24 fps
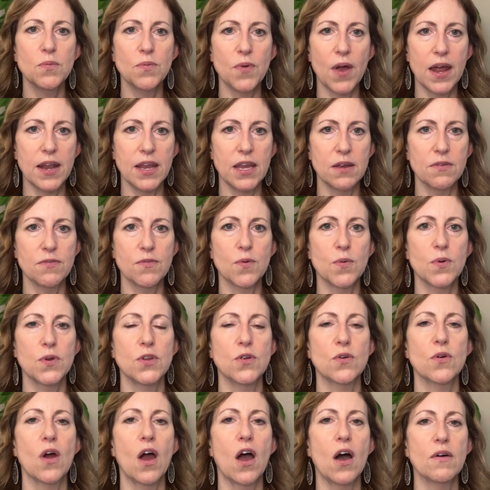ready for when
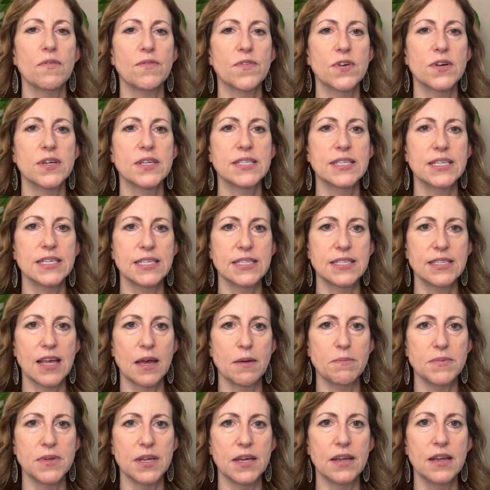your offer is
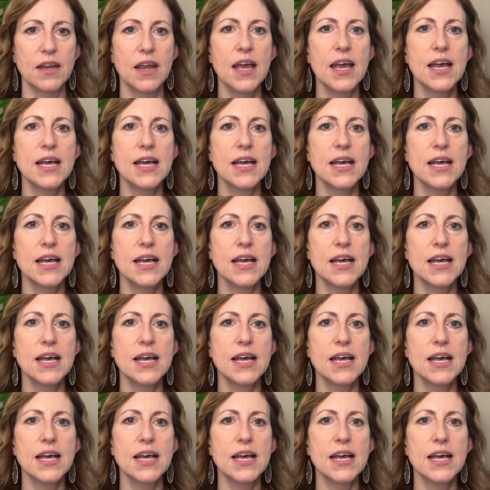accepted,